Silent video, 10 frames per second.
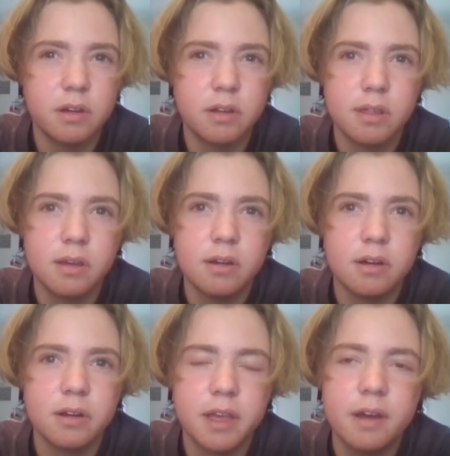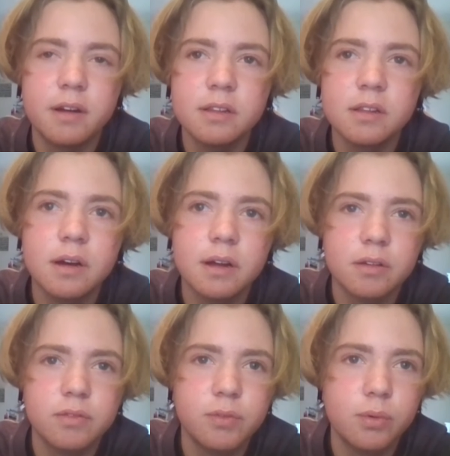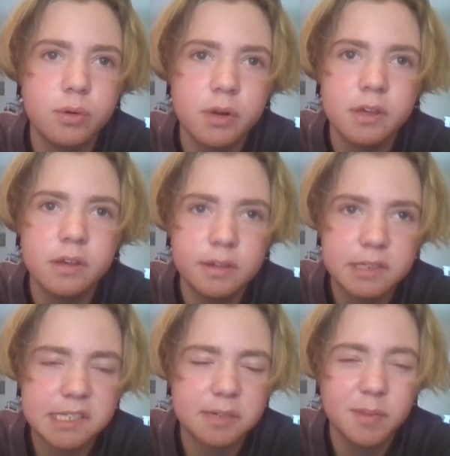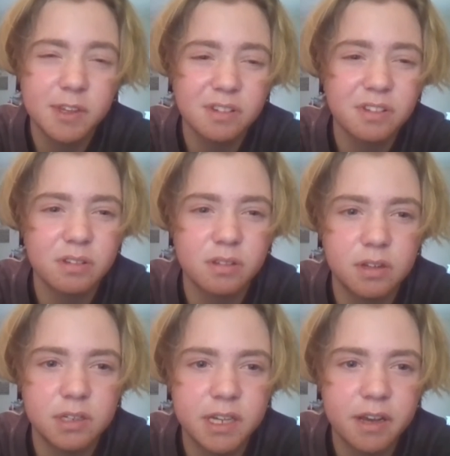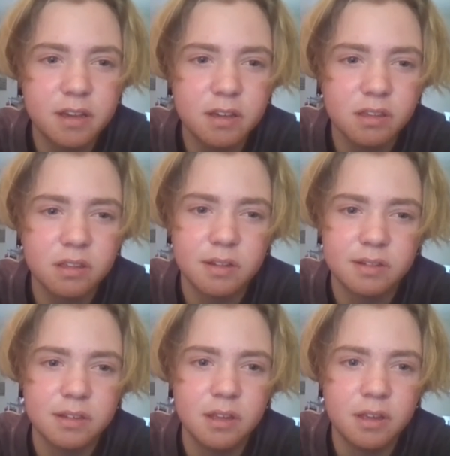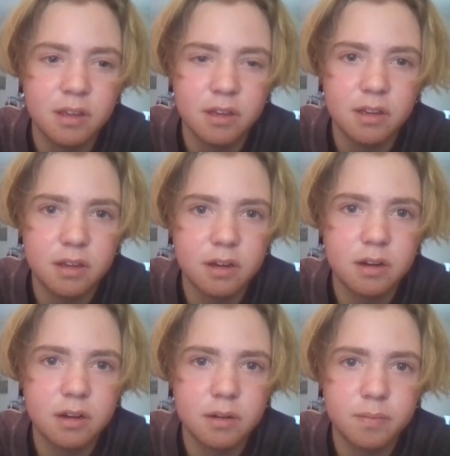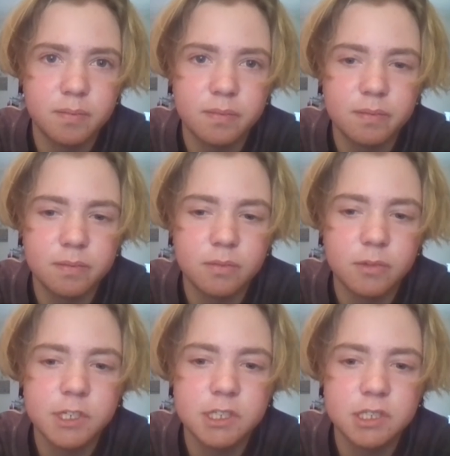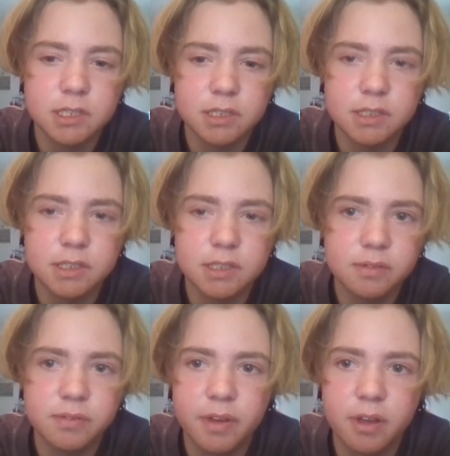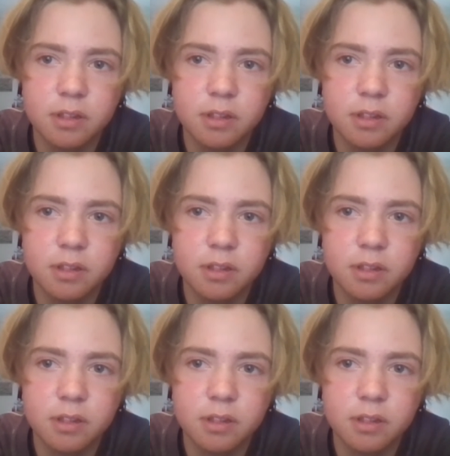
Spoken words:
I think I counted like 40 something a day, um, which is a fair